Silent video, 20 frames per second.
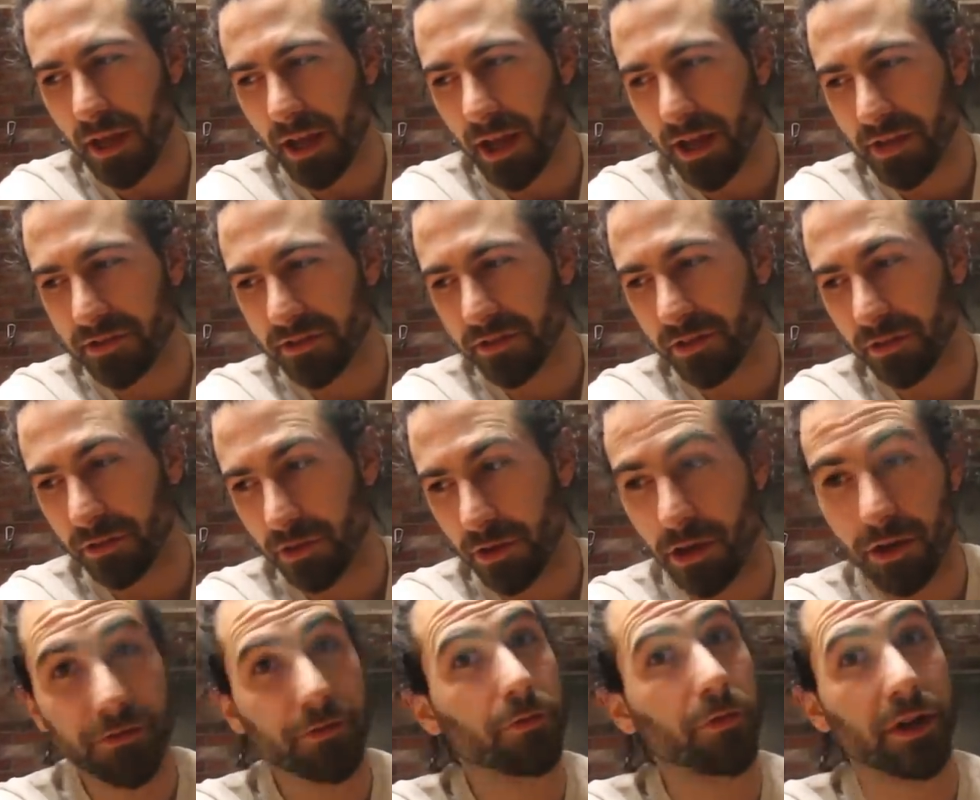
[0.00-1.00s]
asked a
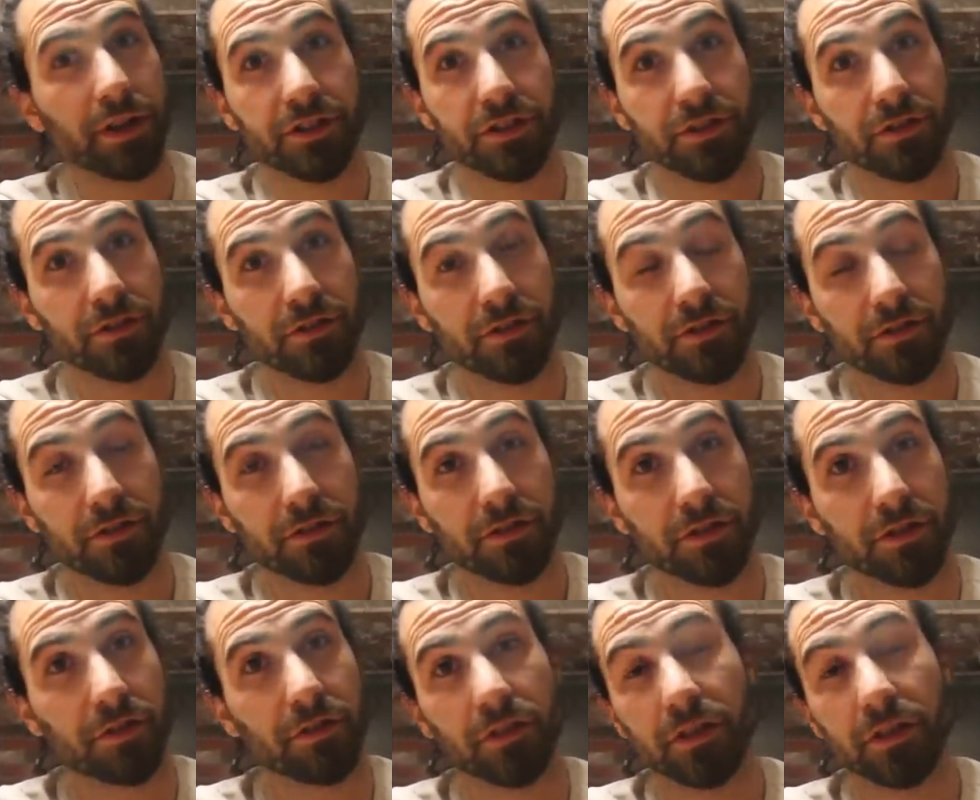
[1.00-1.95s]
lot of questions because they